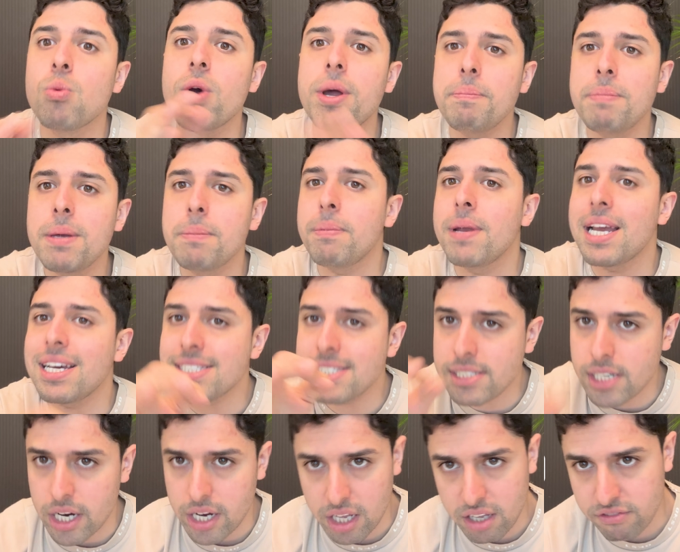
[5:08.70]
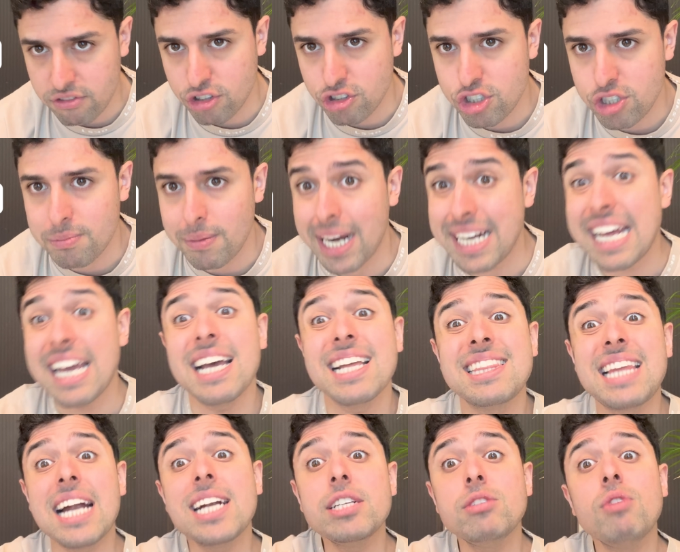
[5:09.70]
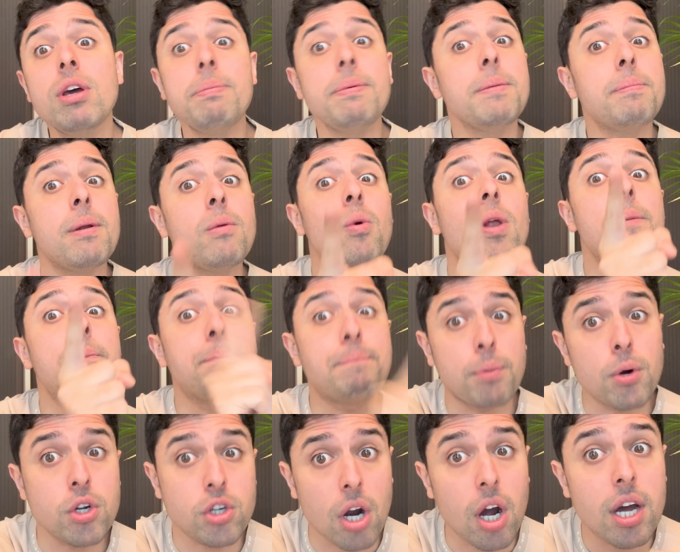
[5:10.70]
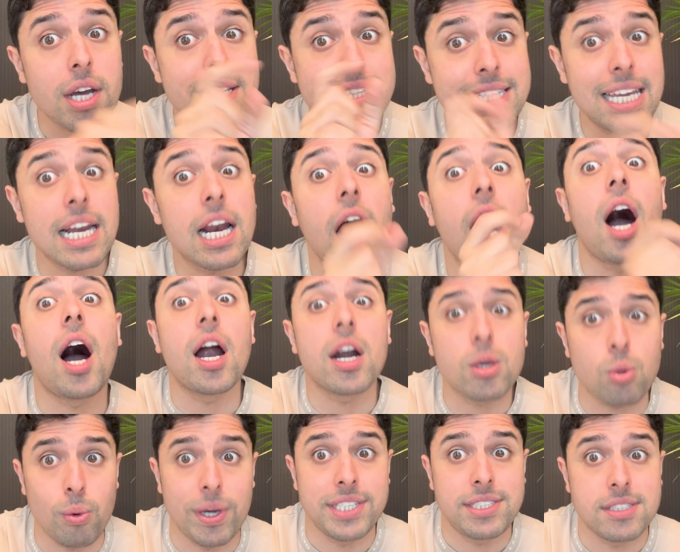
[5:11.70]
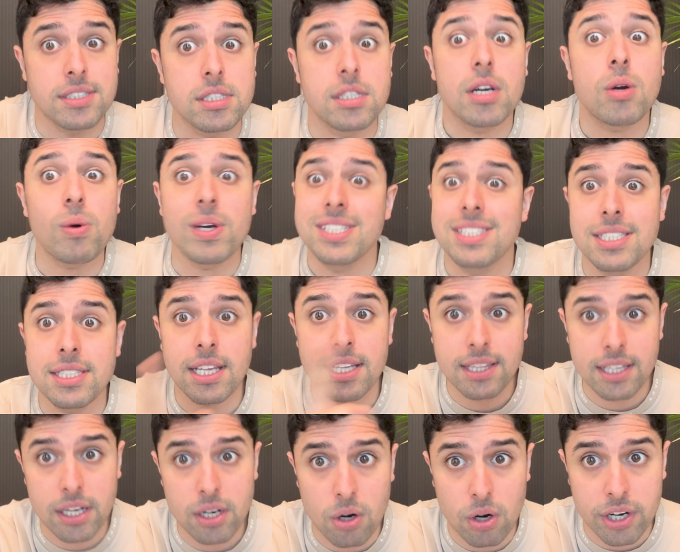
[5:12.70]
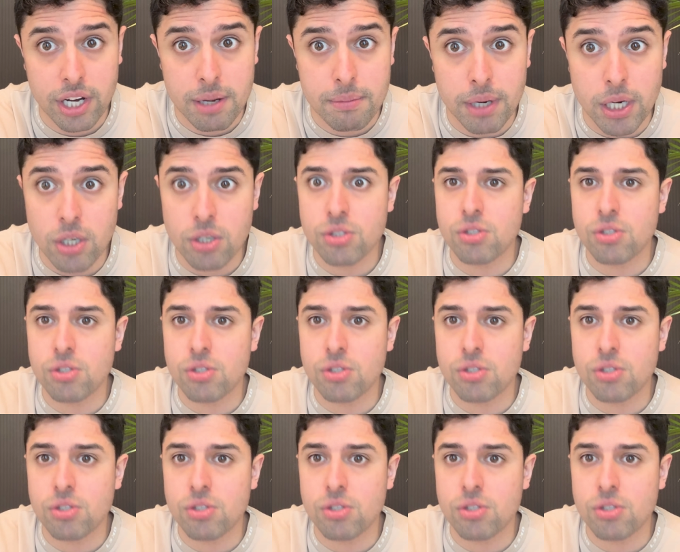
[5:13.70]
where people are studying for GMAT. That is where people will put their hard questions, the questions that they're not able to